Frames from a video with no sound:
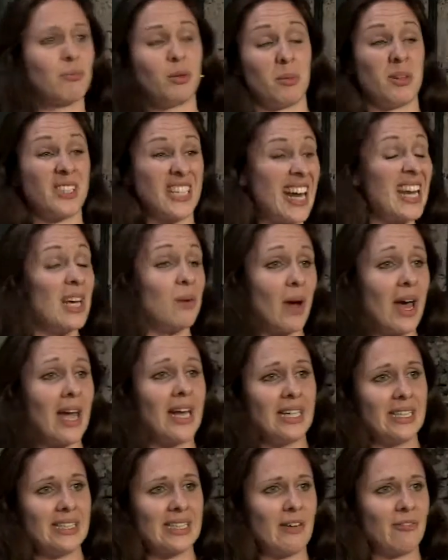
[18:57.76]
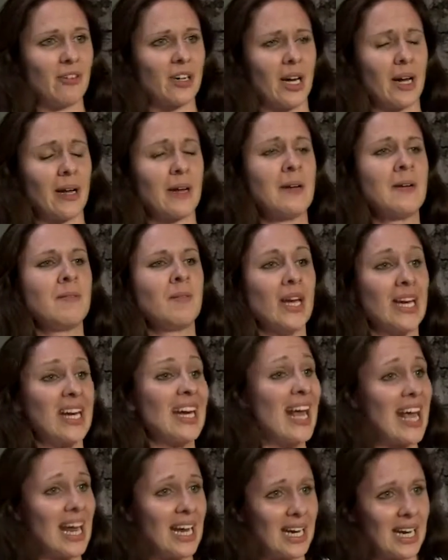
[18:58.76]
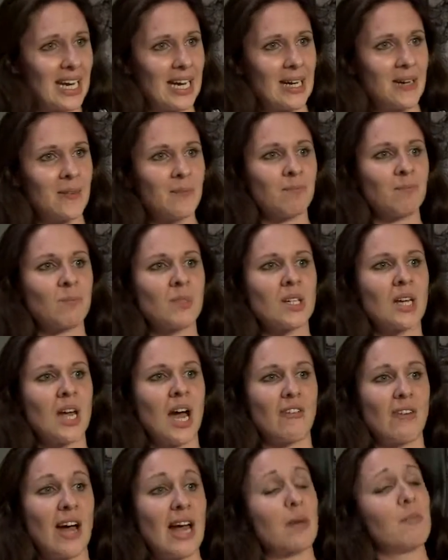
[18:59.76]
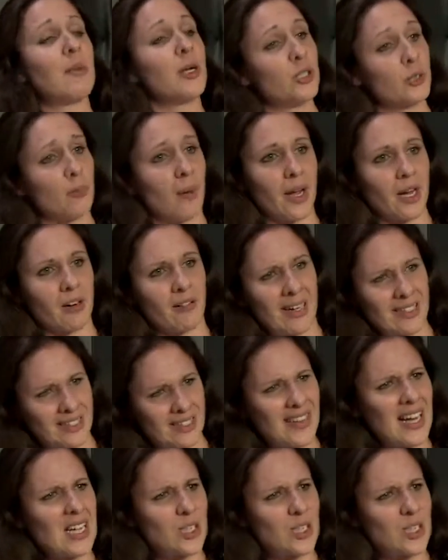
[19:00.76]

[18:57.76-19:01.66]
pretty much anywhere in East Africa in an A&E have had a motorbike crash, and